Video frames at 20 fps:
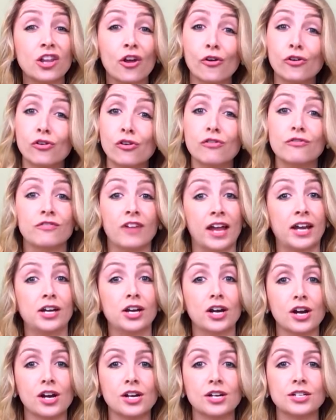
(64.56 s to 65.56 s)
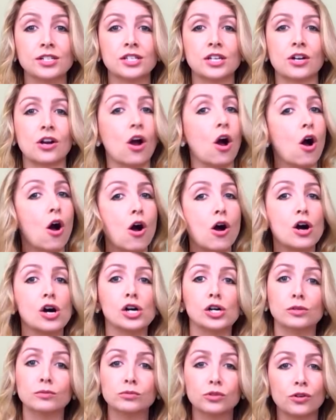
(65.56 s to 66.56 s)
local vendors. They're all
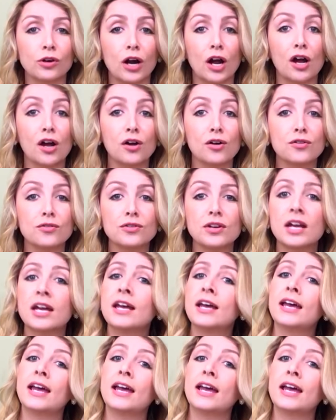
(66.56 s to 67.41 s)
homegrown,